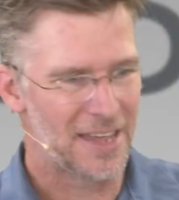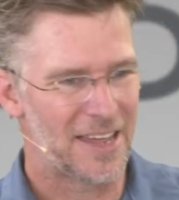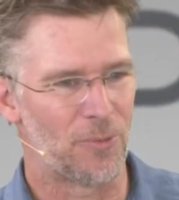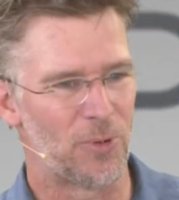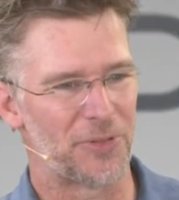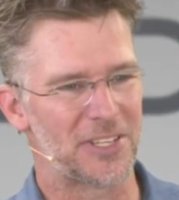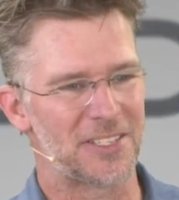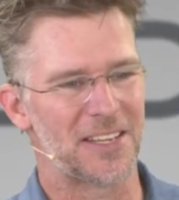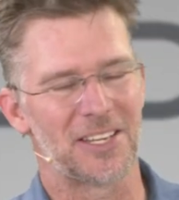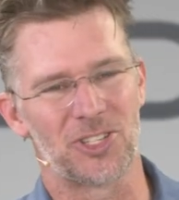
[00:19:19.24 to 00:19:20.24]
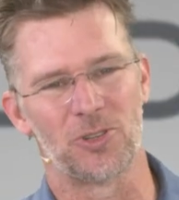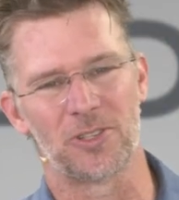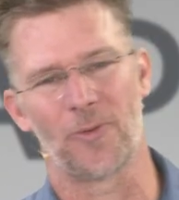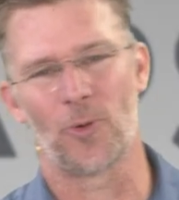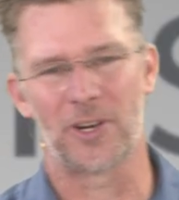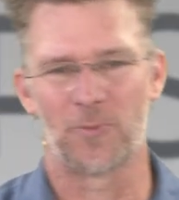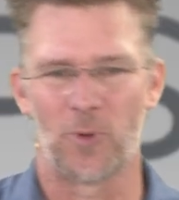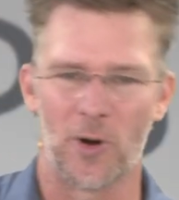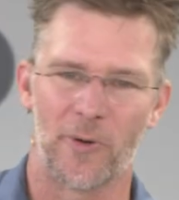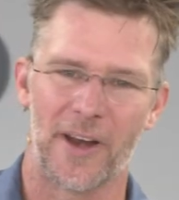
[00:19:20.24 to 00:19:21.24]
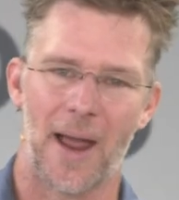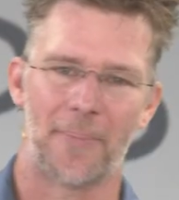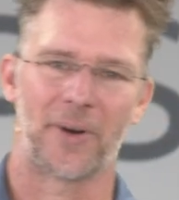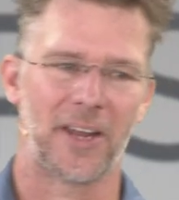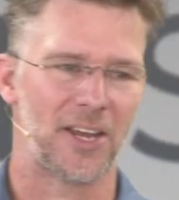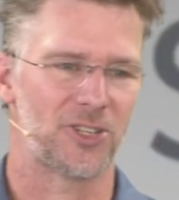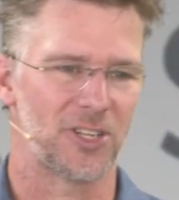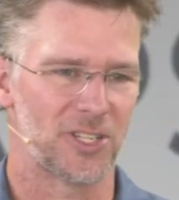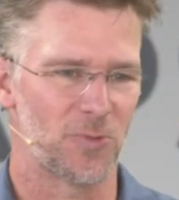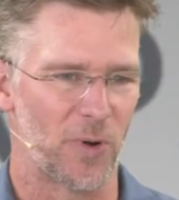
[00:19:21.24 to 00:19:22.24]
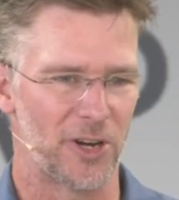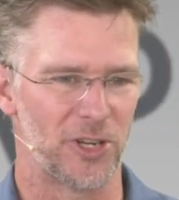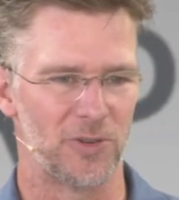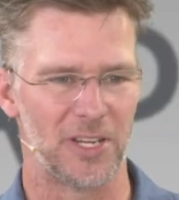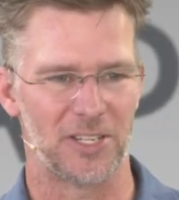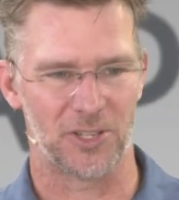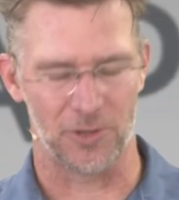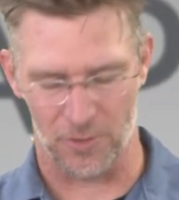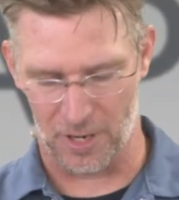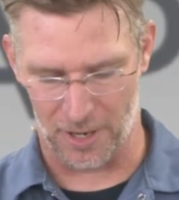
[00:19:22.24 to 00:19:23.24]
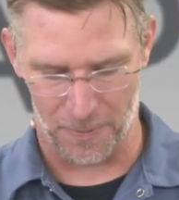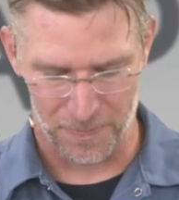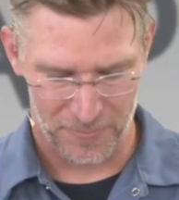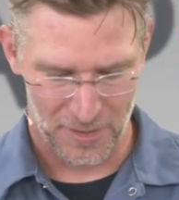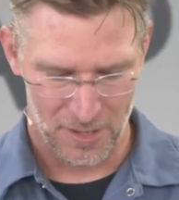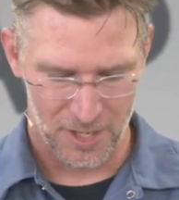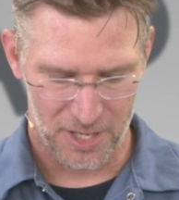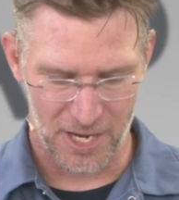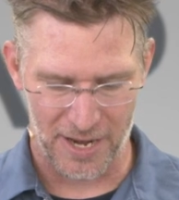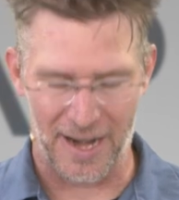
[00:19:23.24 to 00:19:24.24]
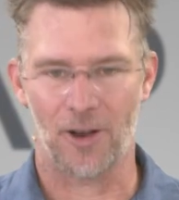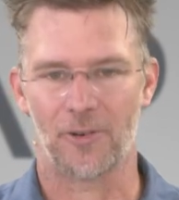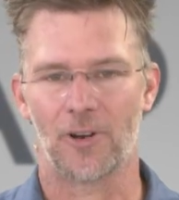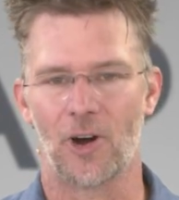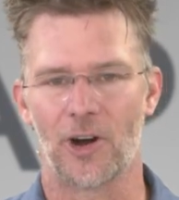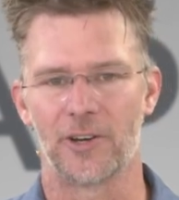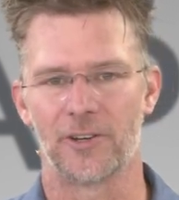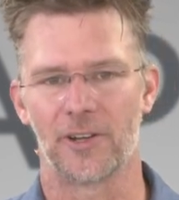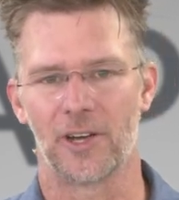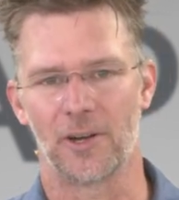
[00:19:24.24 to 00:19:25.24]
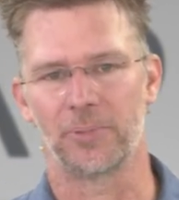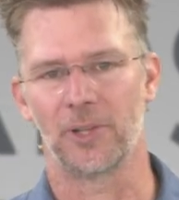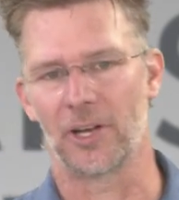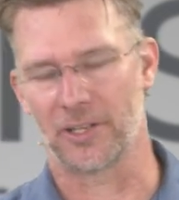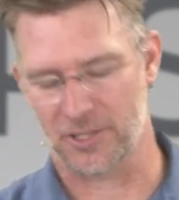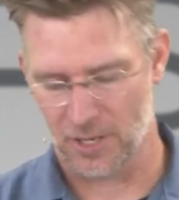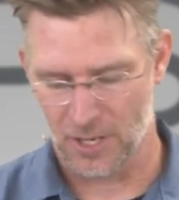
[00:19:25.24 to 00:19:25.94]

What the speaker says: And what this thing is used for is rotary applications where you need to cut out hardened plugs.